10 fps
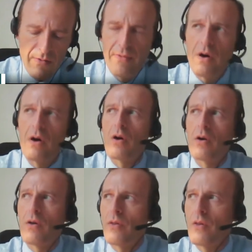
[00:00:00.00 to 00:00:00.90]
for
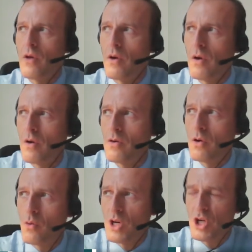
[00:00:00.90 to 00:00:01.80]
your
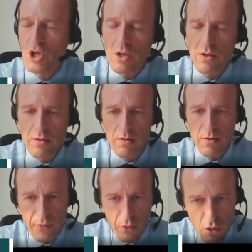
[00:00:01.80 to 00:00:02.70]
question
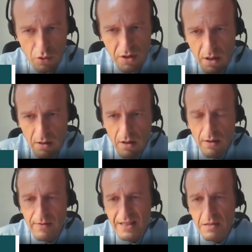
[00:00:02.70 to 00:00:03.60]
focused on
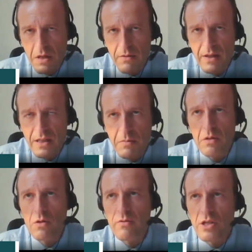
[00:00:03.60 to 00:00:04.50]
Vladimir
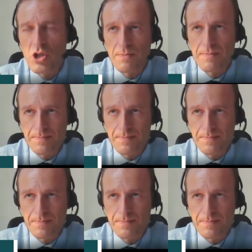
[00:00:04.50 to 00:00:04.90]
Vladimirovich,